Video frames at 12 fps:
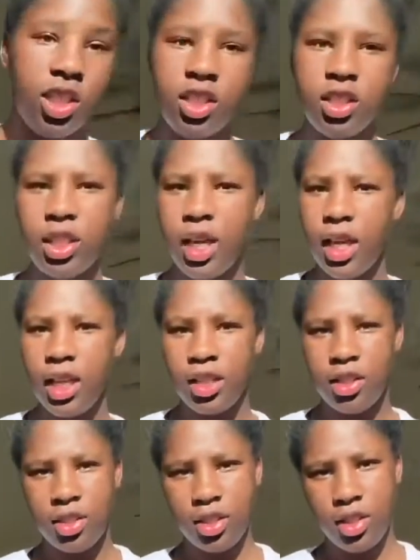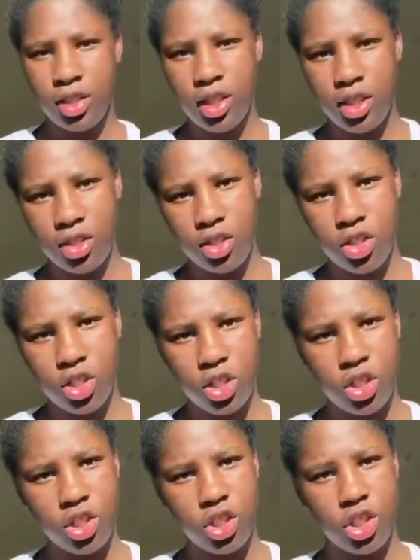And this is the 8-inch
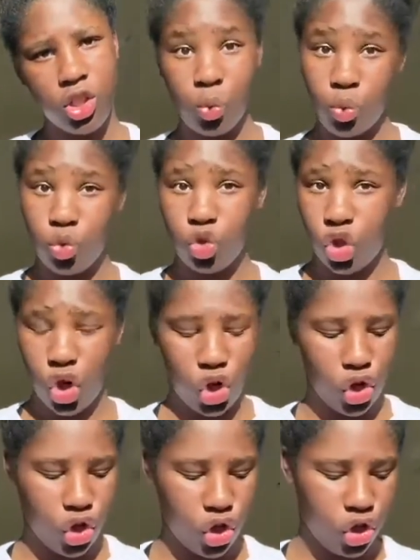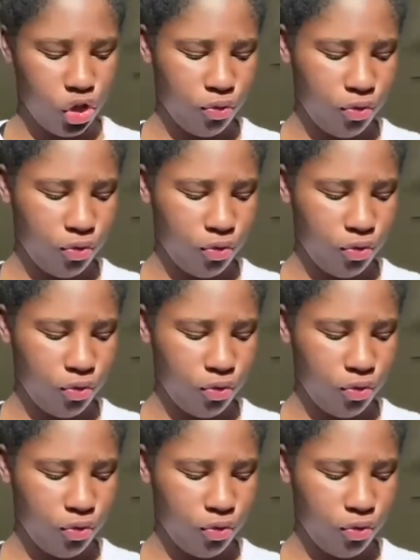closure.